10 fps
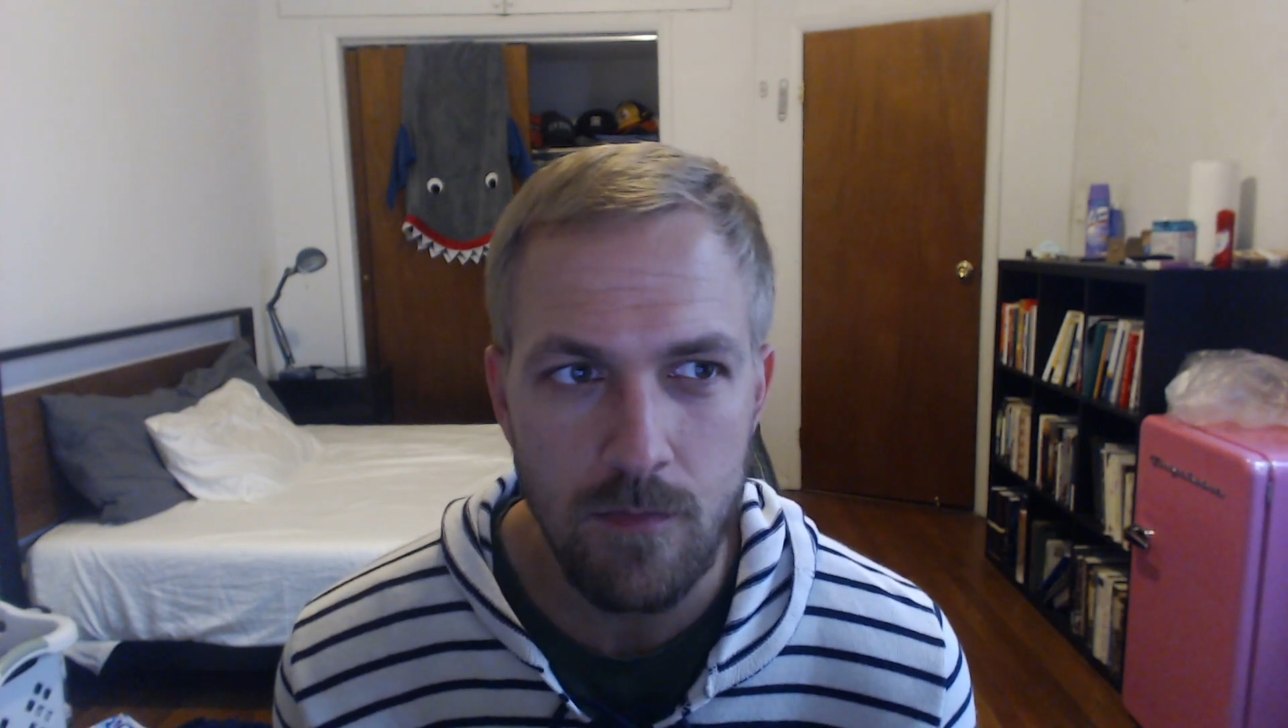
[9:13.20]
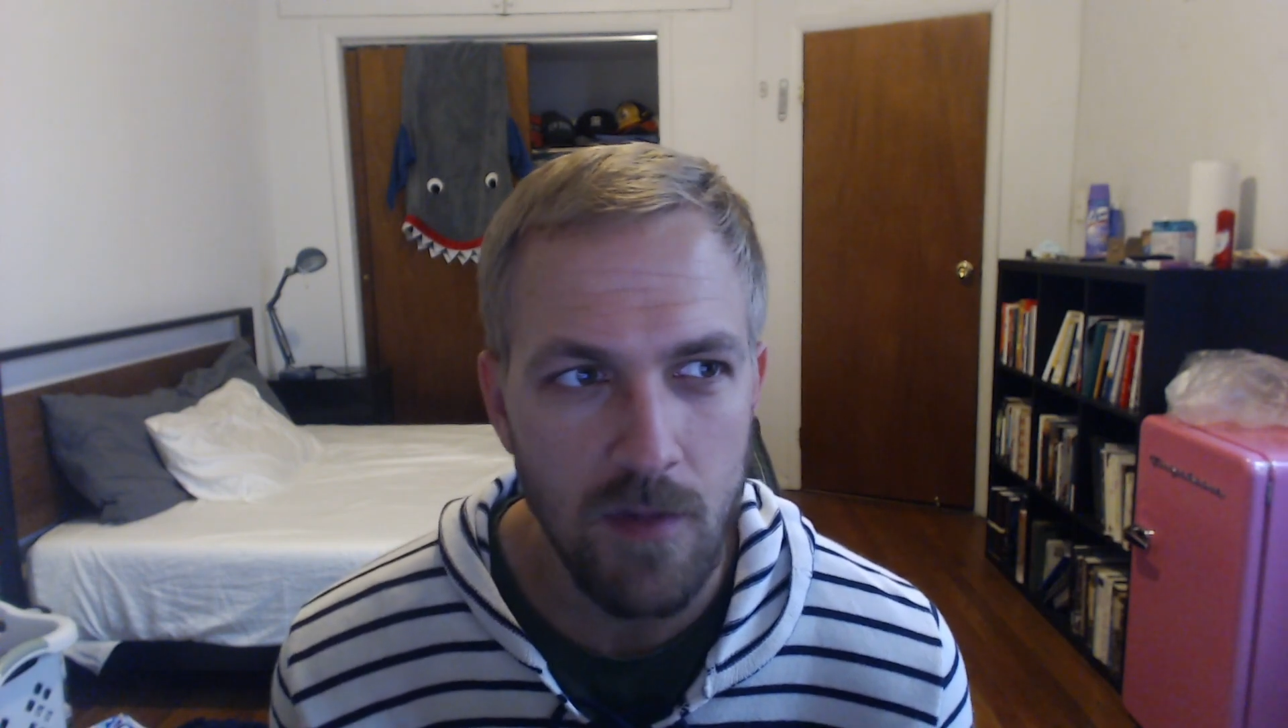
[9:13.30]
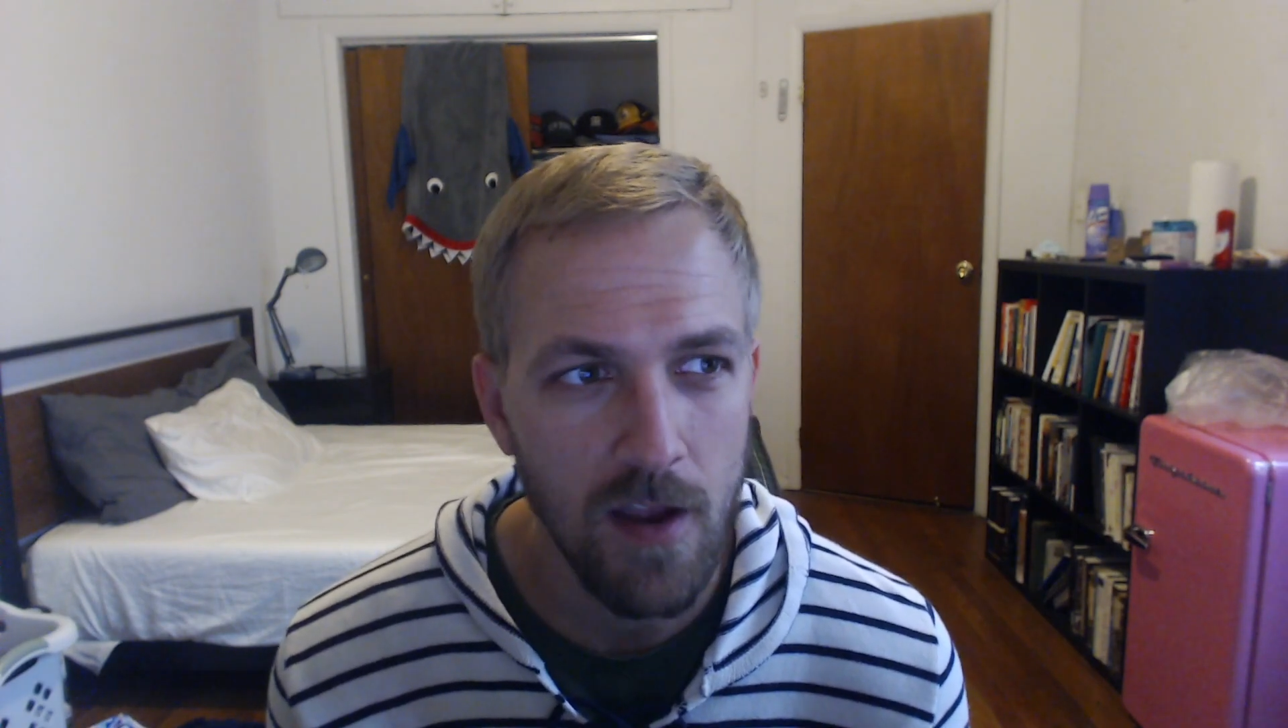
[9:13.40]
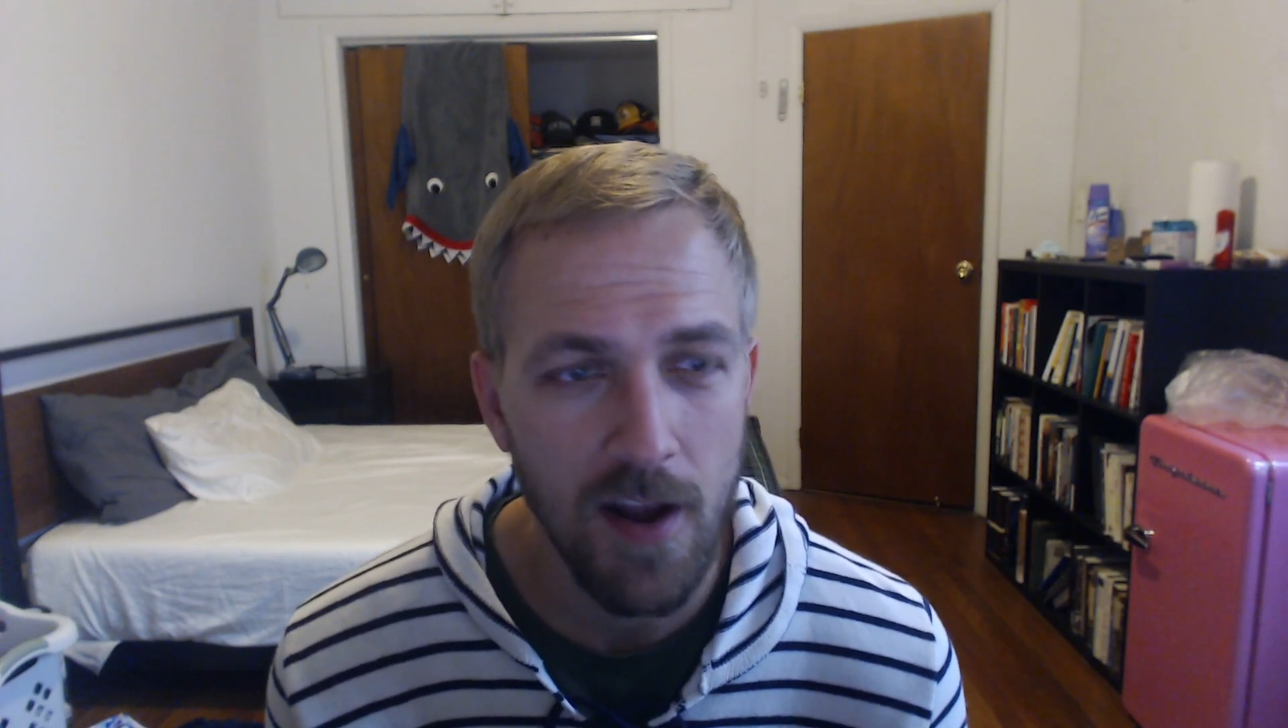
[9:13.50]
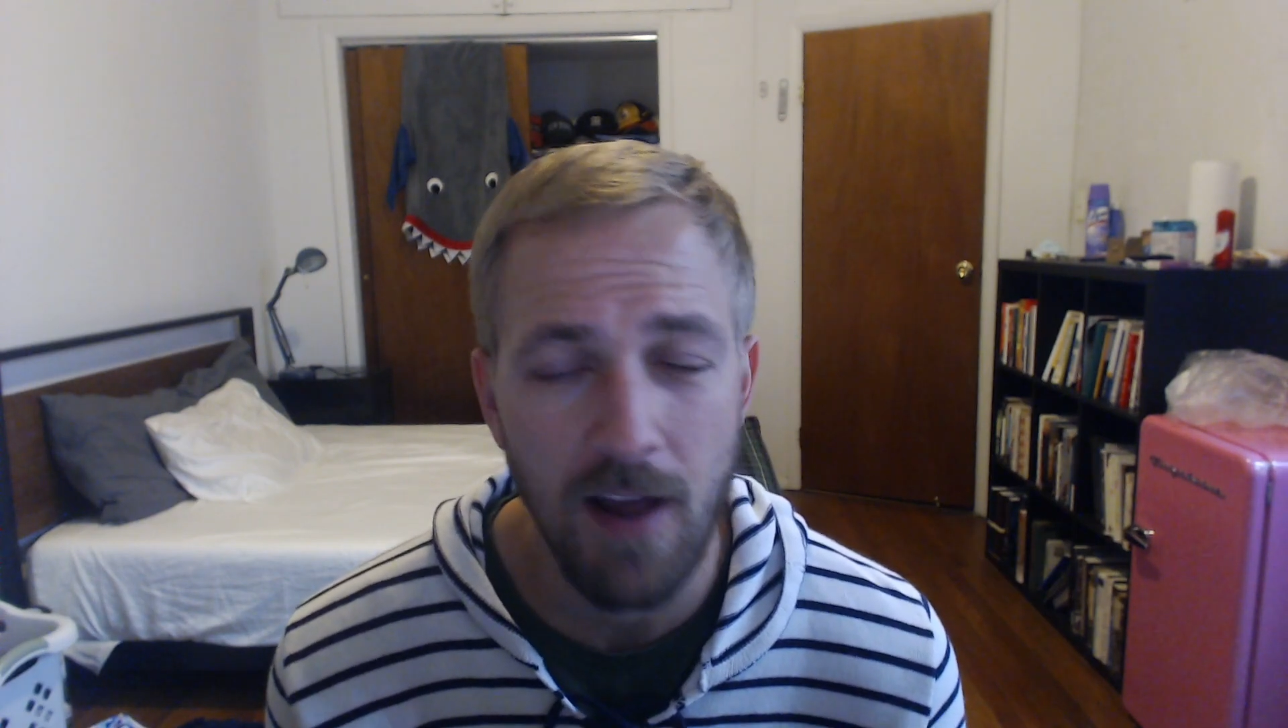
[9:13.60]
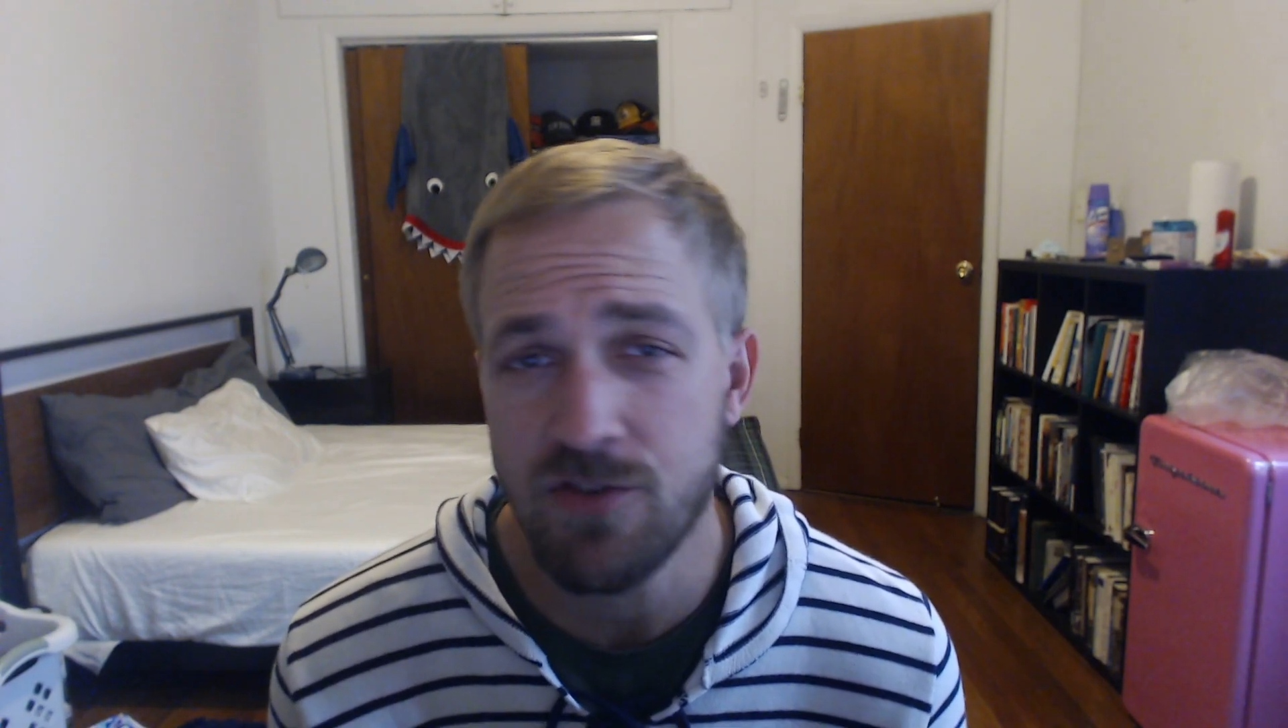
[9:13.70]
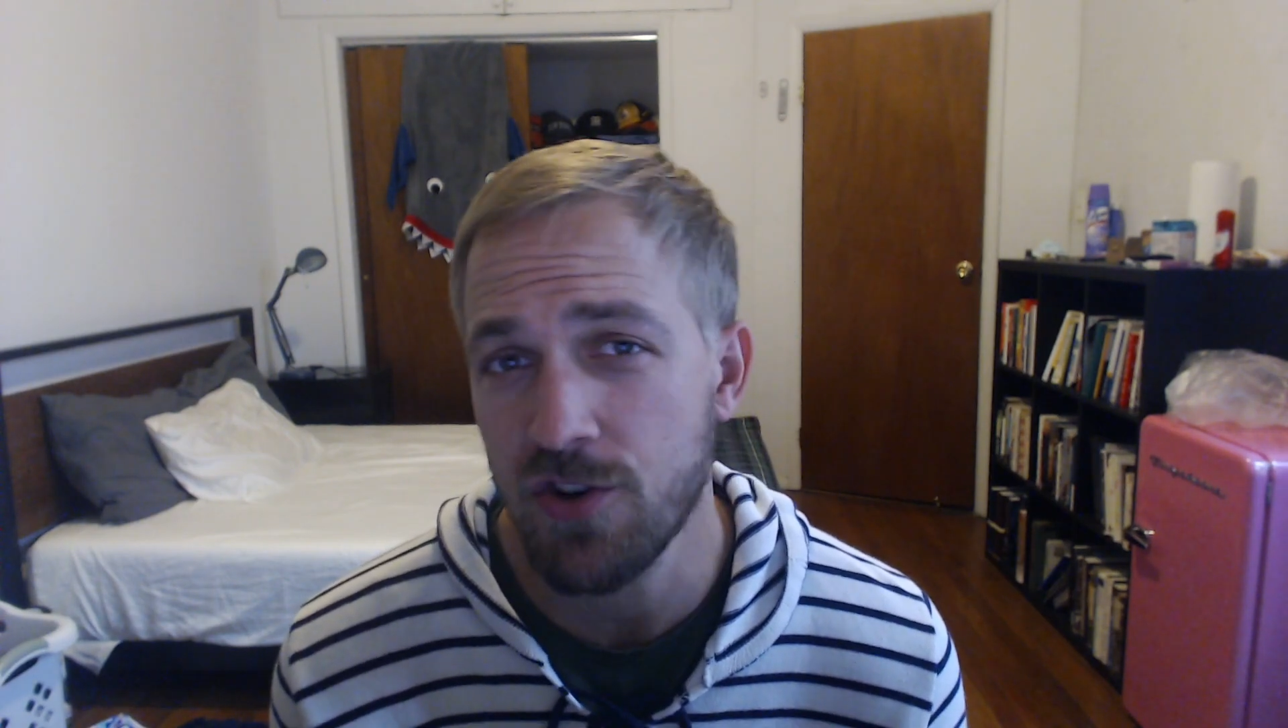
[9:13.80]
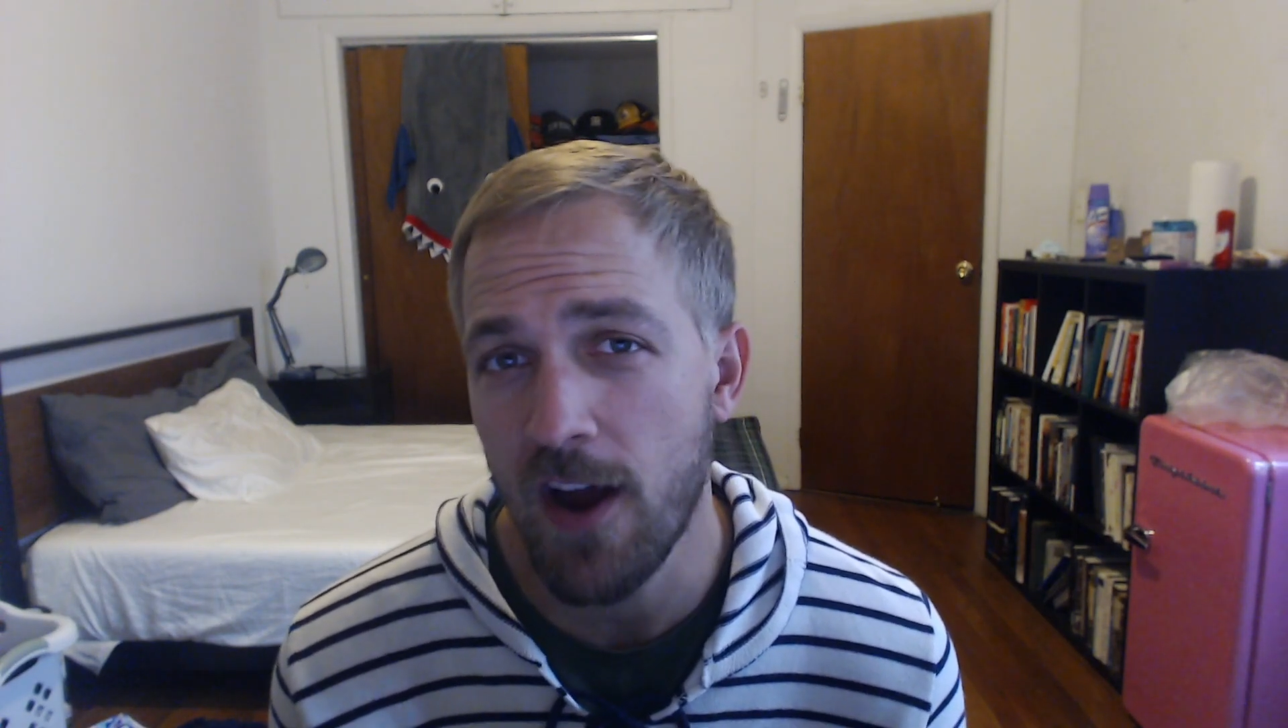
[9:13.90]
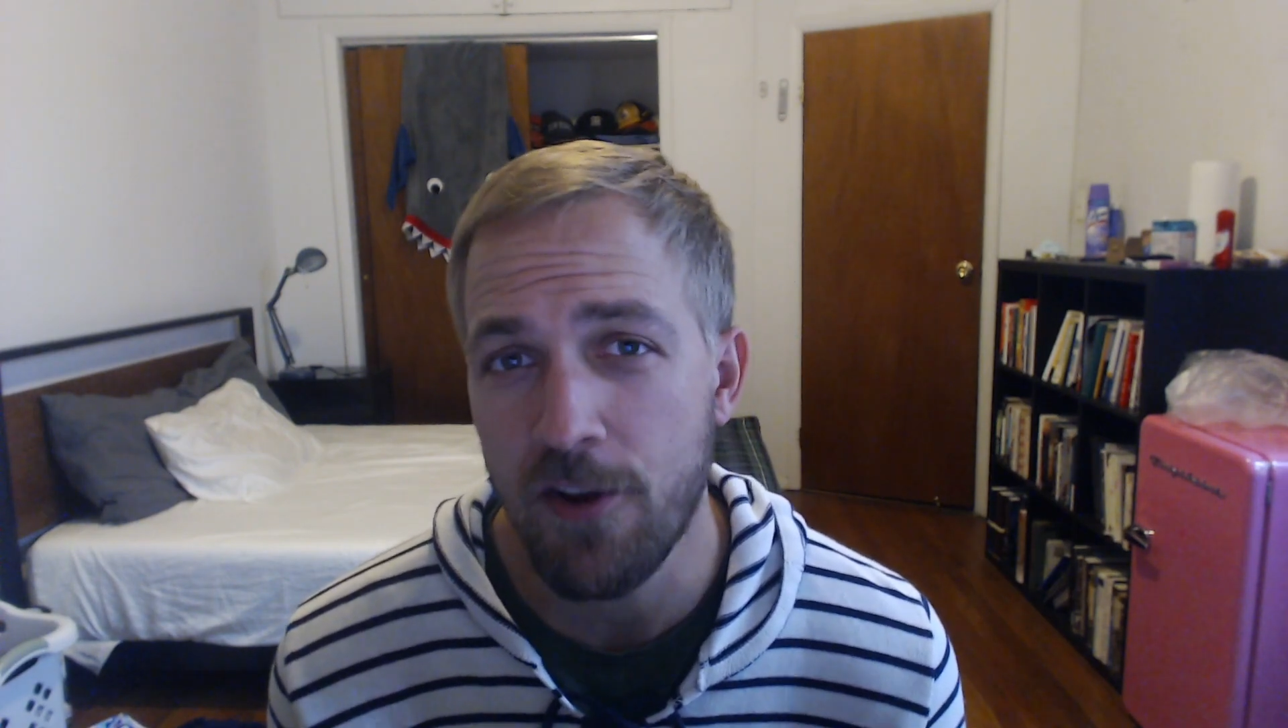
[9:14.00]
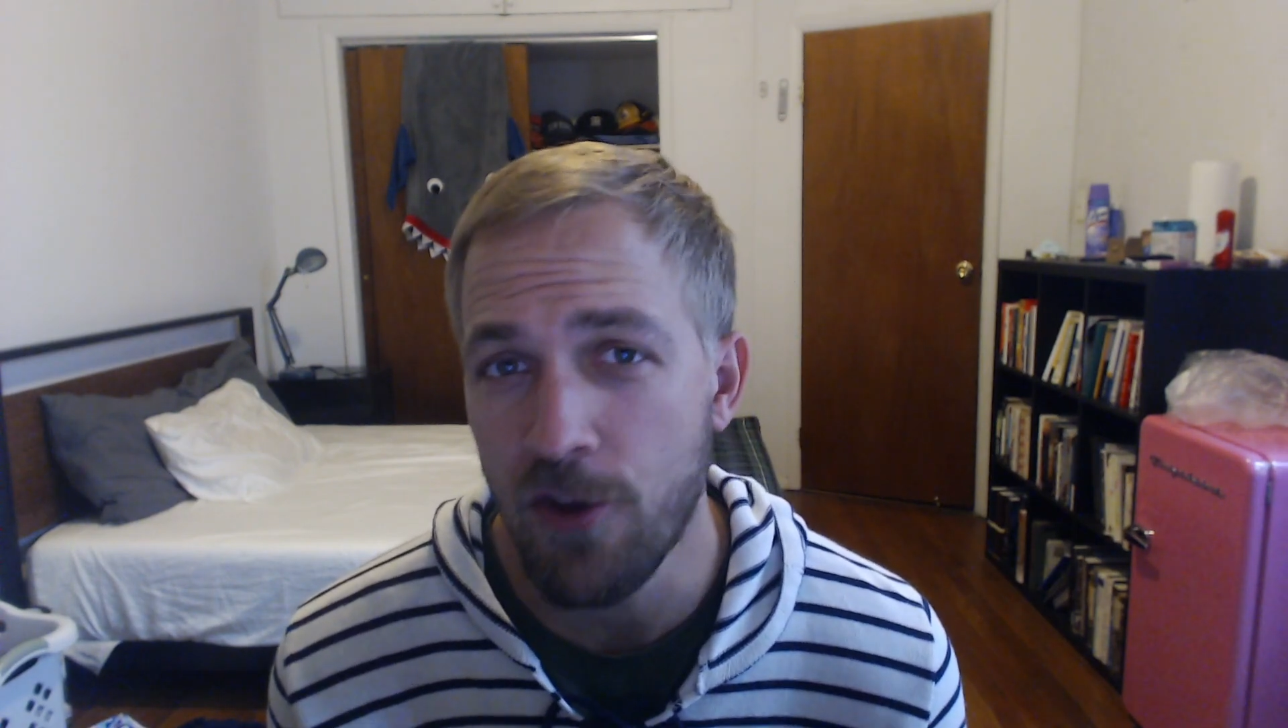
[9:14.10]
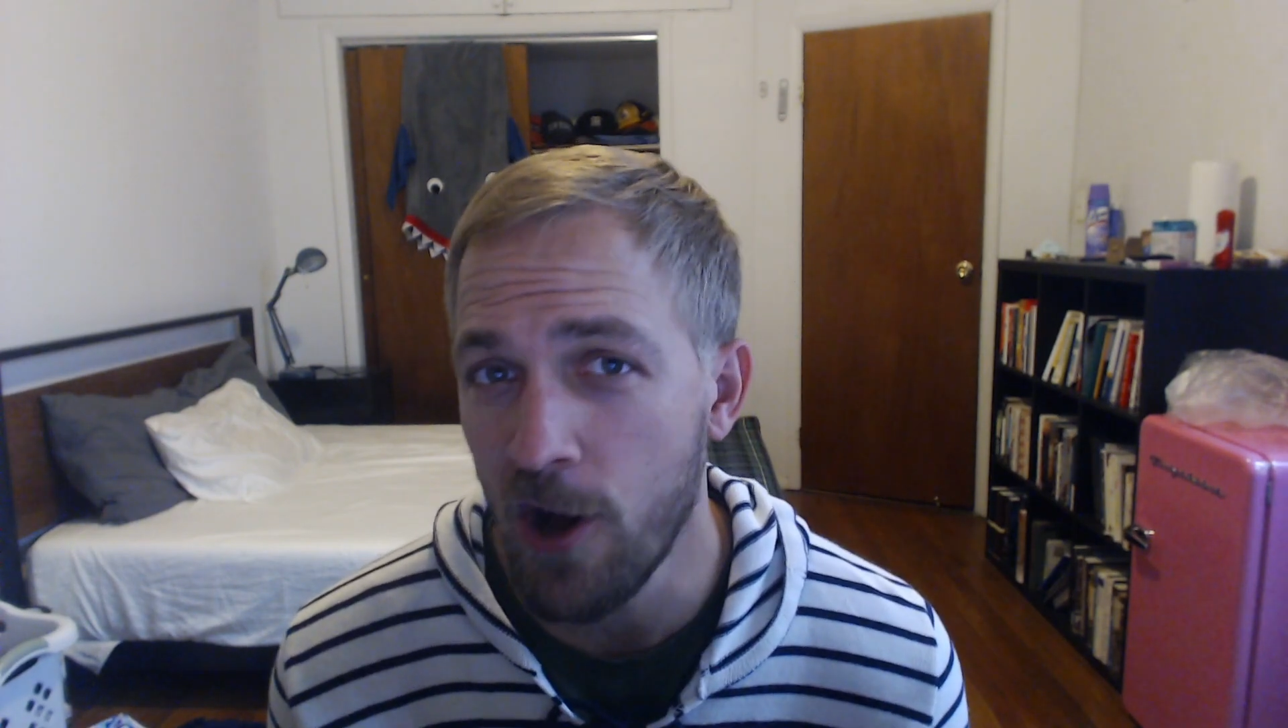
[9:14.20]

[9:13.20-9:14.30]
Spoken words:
And I've tried,